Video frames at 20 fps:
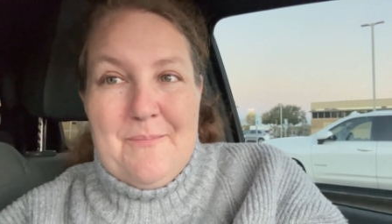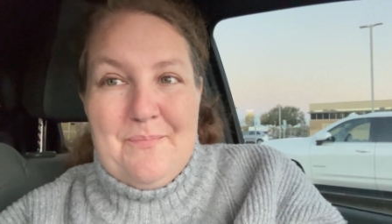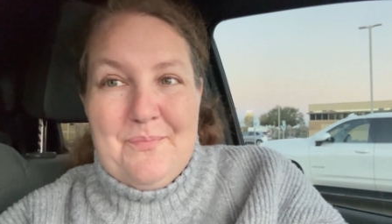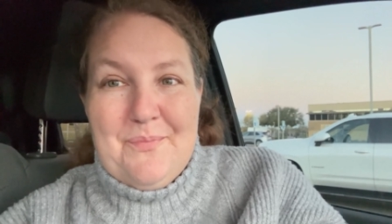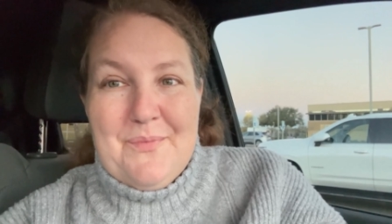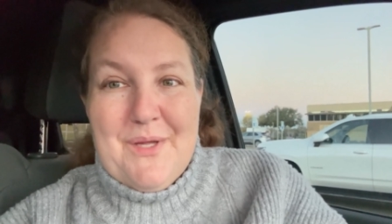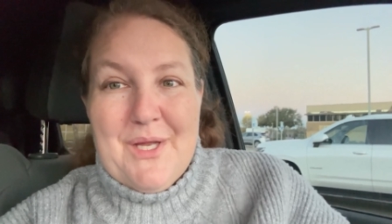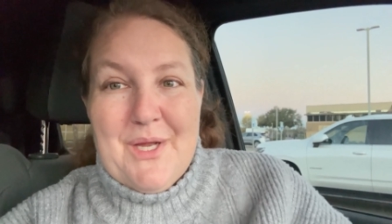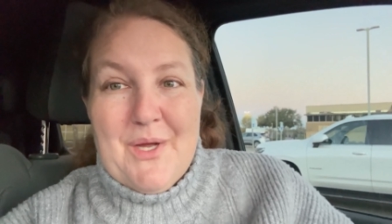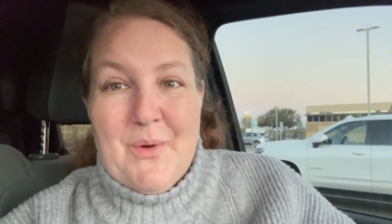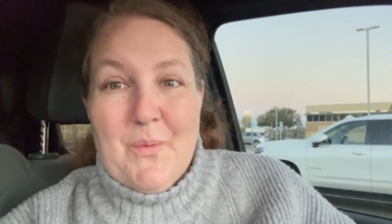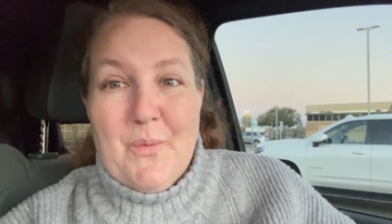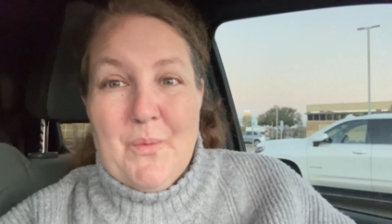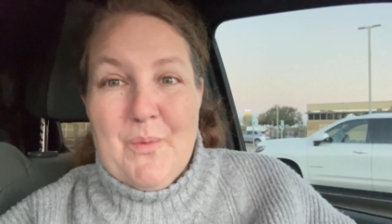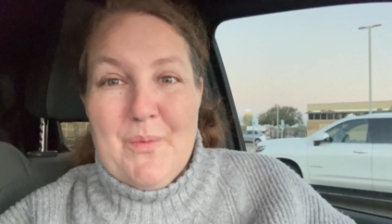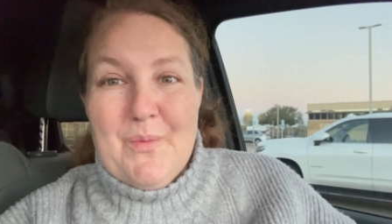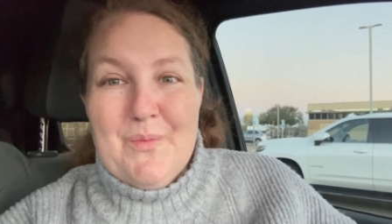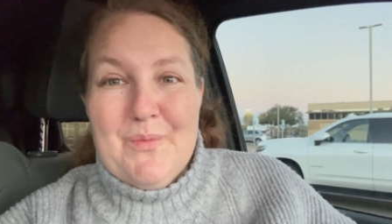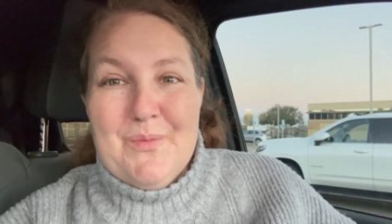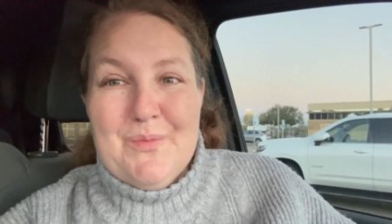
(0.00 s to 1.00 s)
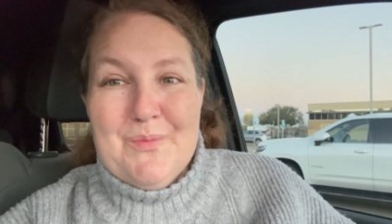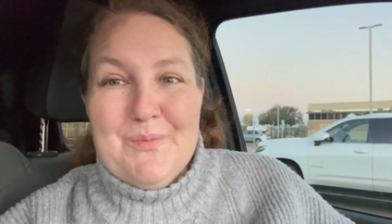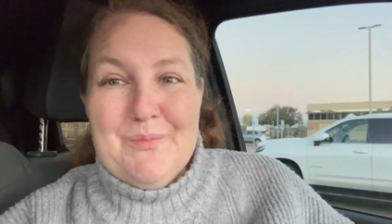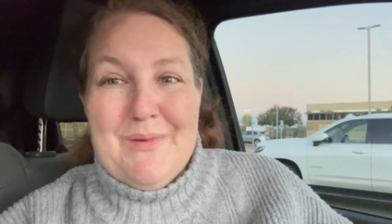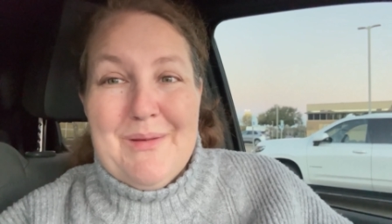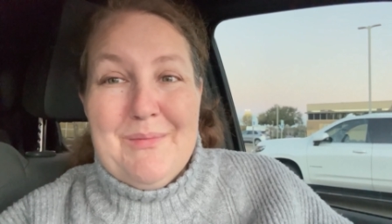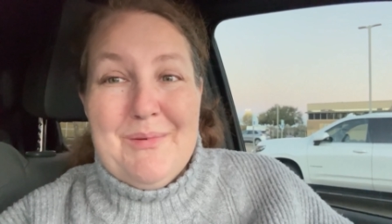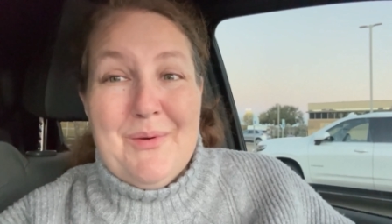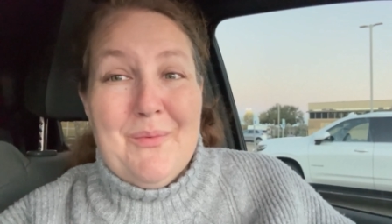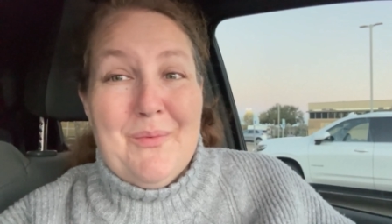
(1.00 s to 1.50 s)

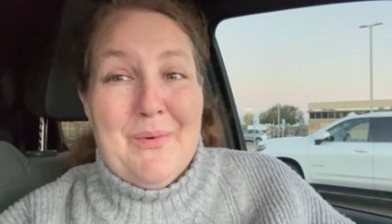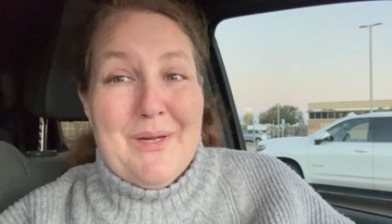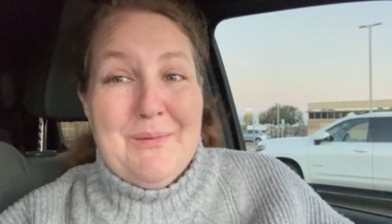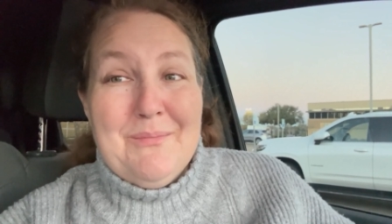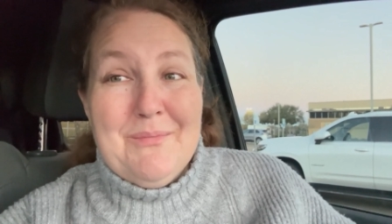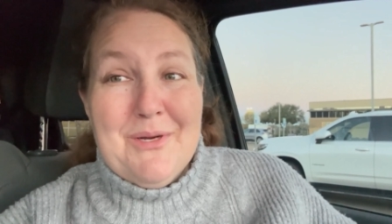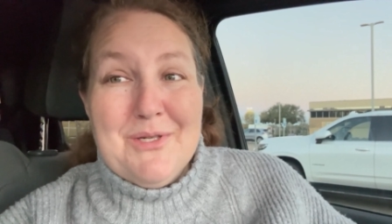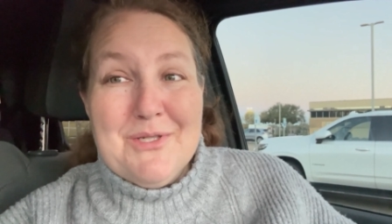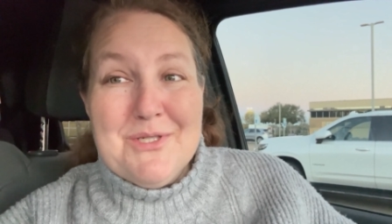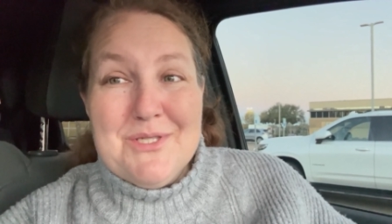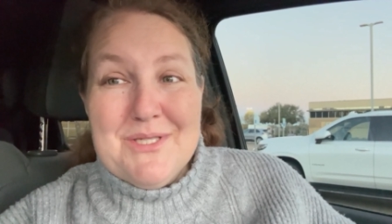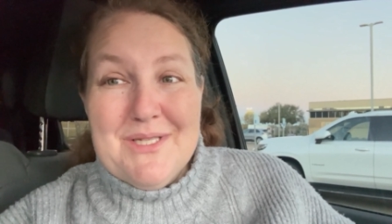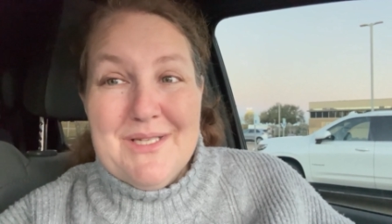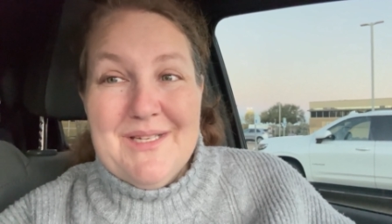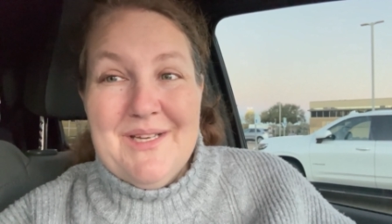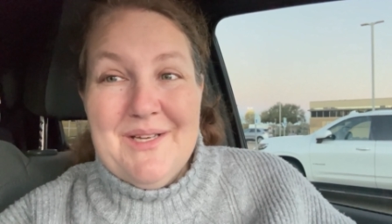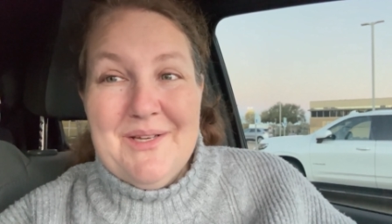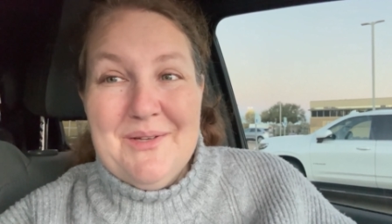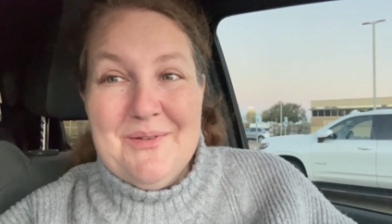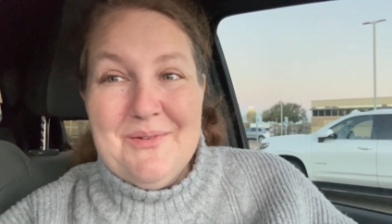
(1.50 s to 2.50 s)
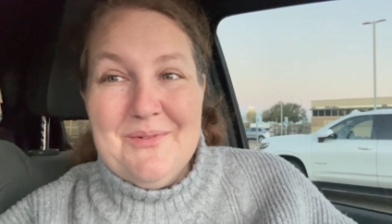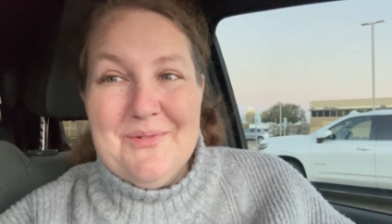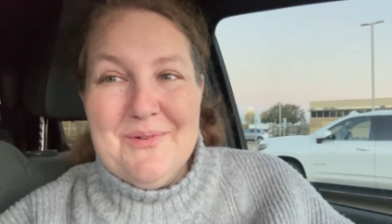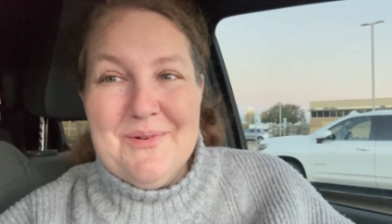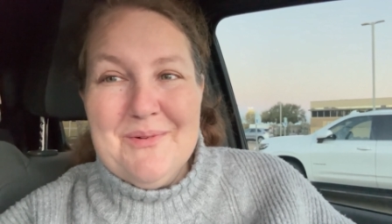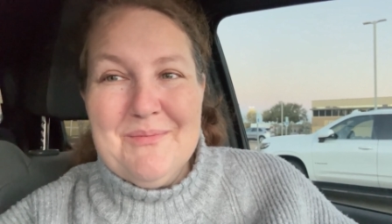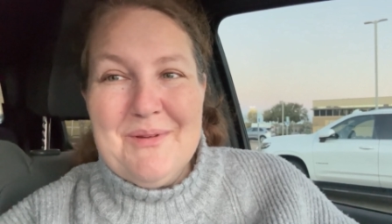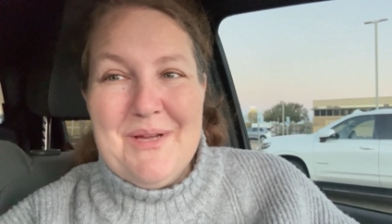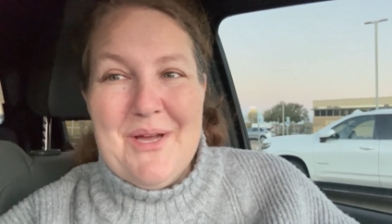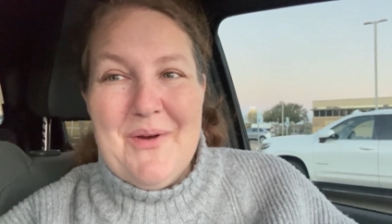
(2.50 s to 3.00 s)
maybe one person
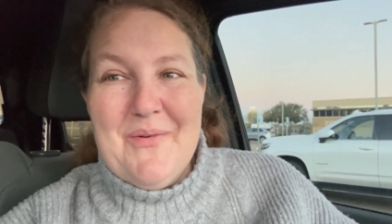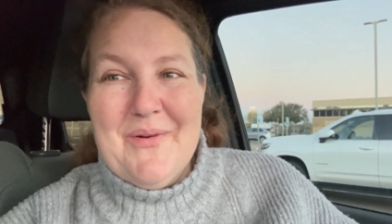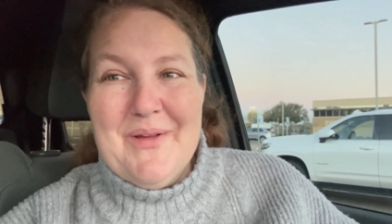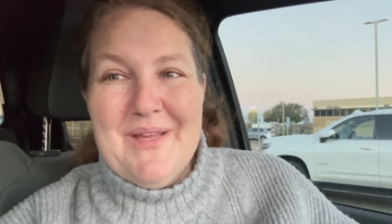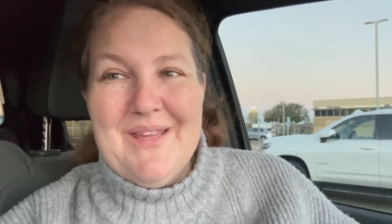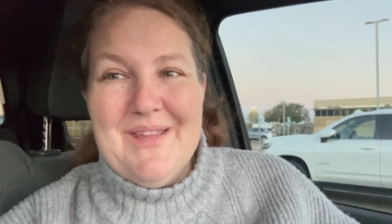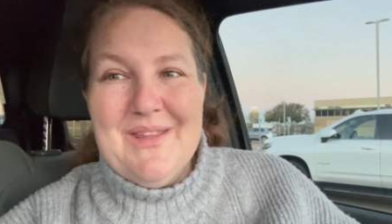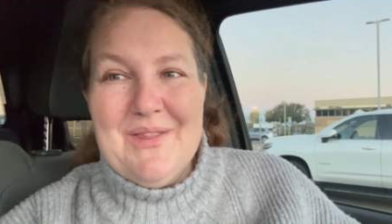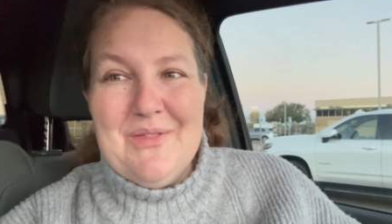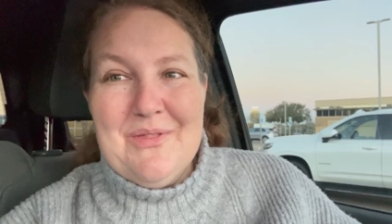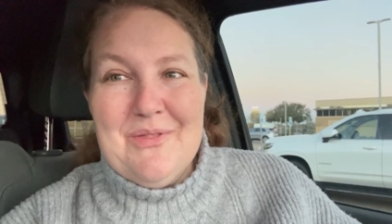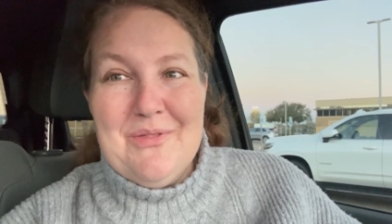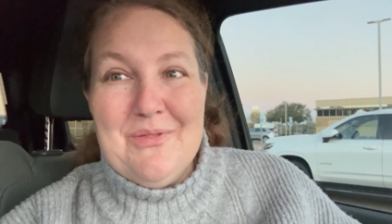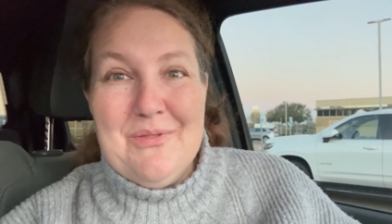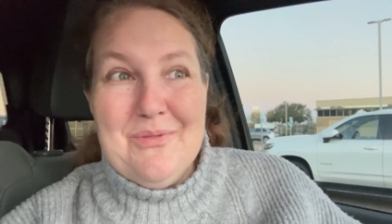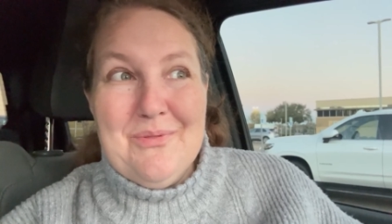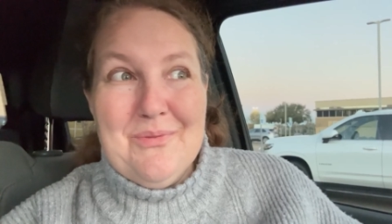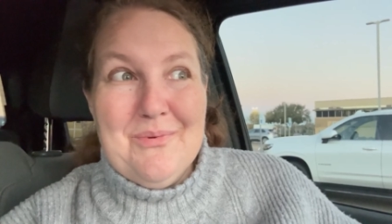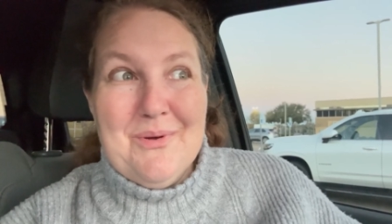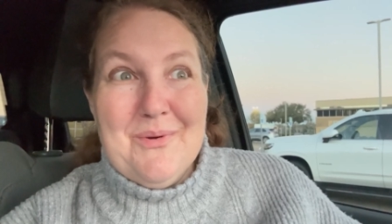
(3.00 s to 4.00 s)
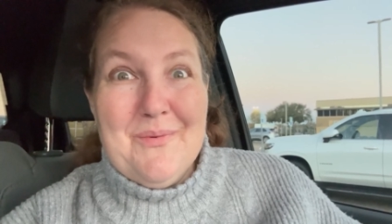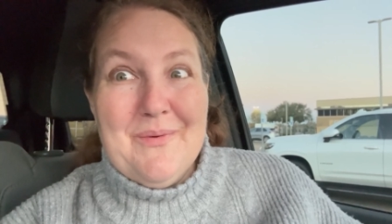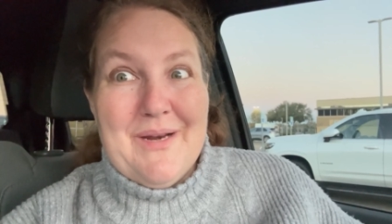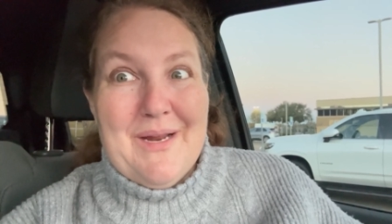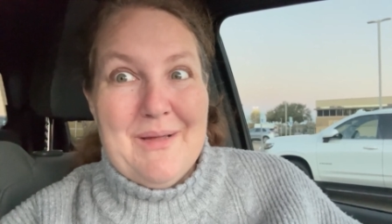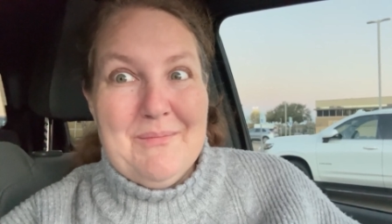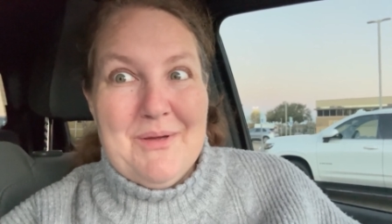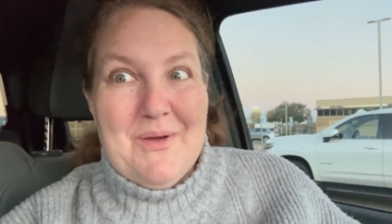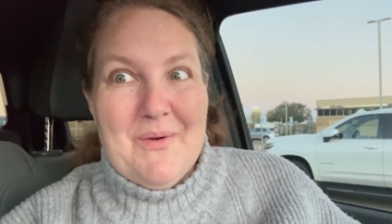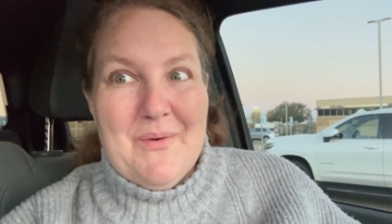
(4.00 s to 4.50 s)
from going through what
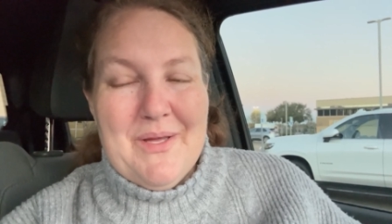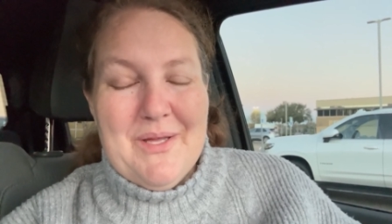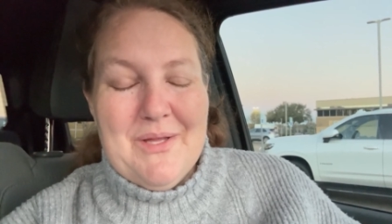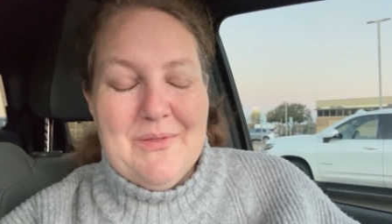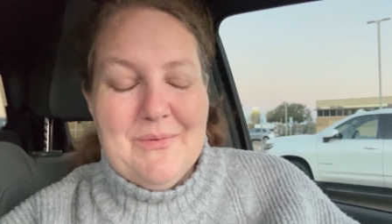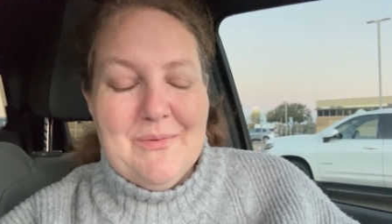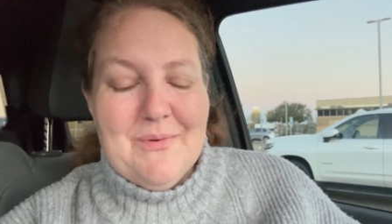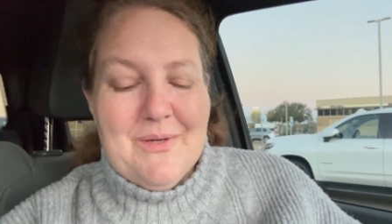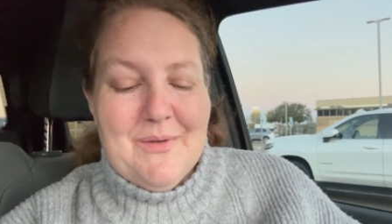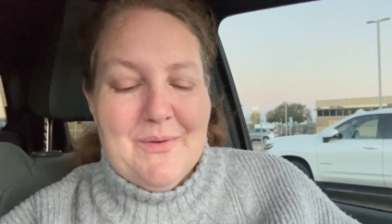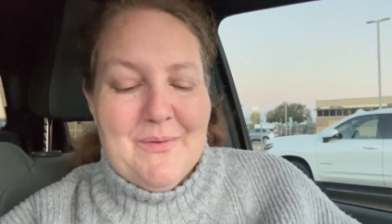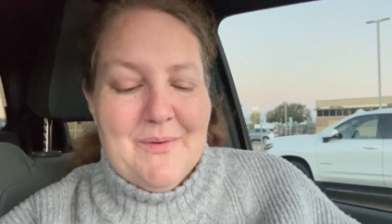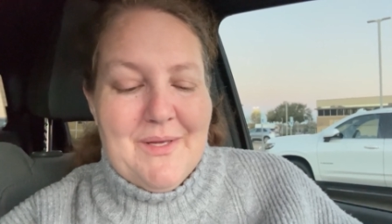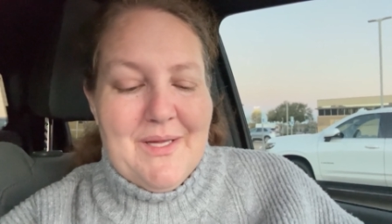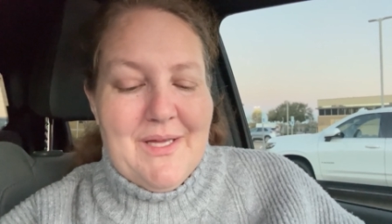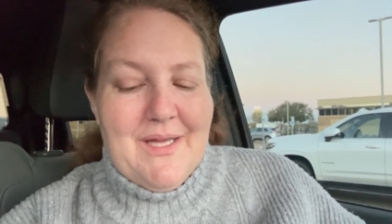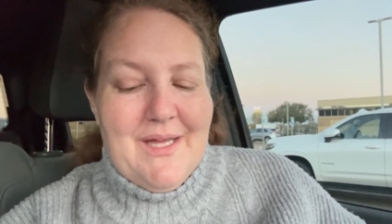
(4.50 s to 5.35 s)
I'm going through.